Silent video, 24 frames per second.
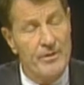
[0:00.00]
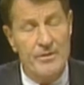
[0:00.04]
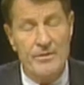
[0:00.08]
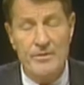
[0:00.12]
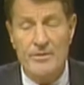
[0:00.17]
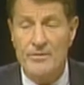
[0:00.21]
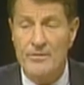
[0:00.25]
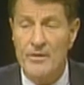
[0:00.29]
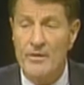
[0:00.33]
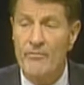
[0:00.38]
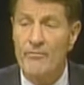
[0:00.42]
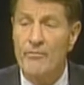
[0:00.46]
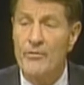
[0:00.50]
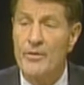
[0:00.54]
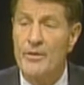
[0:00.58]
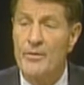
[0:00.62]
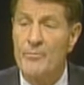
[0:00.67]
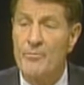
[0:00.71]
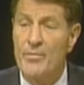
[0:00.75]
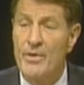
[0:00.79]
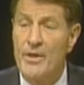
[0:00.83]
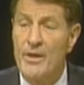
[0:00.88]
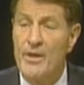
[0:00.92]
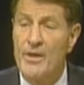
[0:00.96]

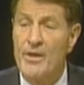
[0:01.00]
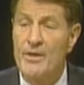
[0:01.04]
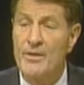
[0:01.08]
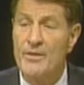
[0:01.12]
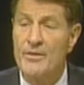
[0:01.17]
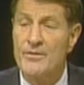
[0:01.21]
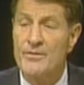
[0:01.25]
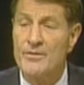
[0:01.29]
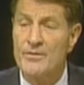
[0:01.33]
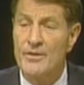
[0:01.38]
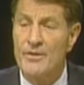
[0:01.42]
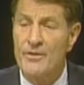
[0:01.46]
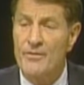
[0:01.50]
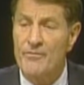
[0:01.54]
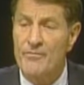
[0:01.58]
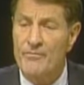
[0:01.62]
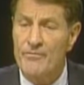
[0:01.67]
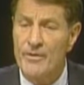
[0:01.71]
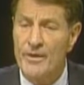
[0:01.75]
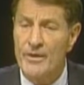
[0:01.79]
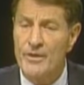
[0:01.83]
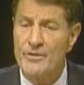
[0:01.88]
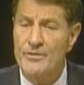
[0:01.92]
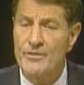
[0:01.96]
suffering pains and
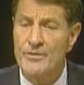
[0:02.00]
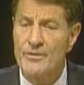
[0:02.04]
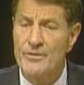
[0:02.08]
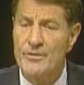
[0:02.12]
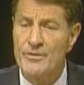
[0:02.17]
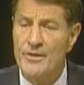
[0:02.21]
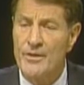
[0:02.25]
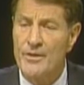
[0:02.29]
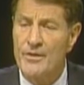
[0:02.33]
afflictions